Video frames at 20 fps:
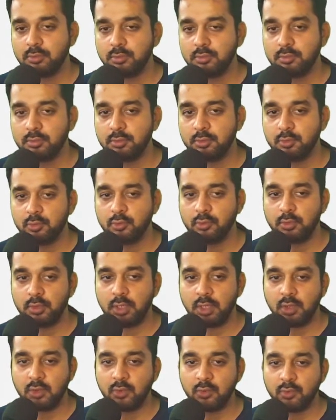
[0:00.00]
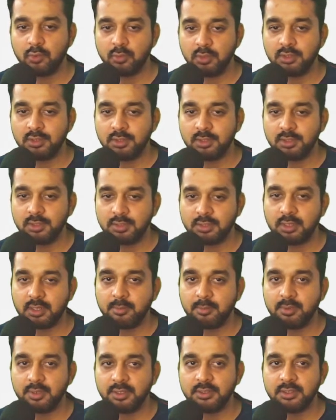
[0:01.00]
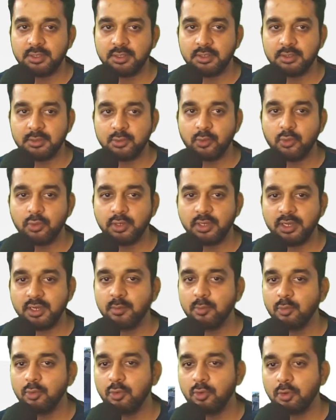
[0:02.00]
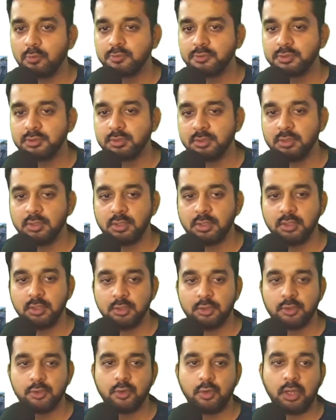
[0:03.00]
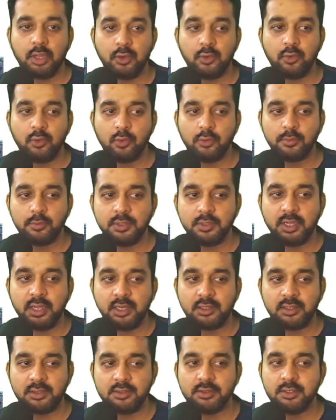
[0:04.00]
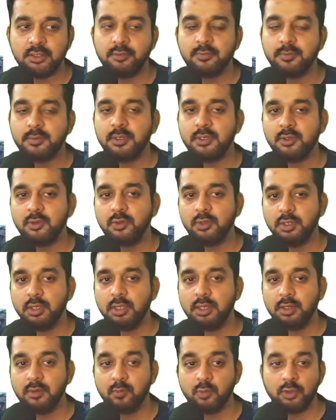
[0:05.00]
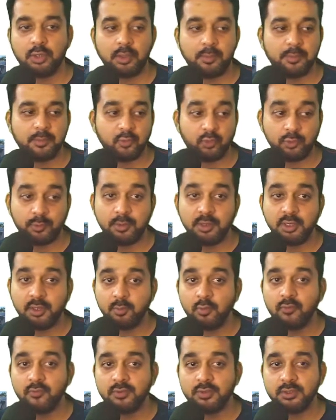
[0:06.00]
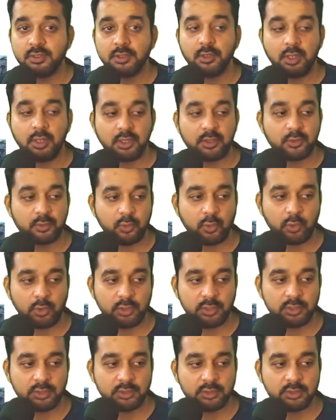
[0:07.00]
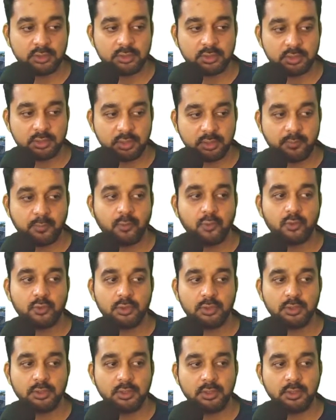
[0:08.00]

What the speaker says: So now in this template there is no read more option. So I hope that this particular error would be removed in the next audit report.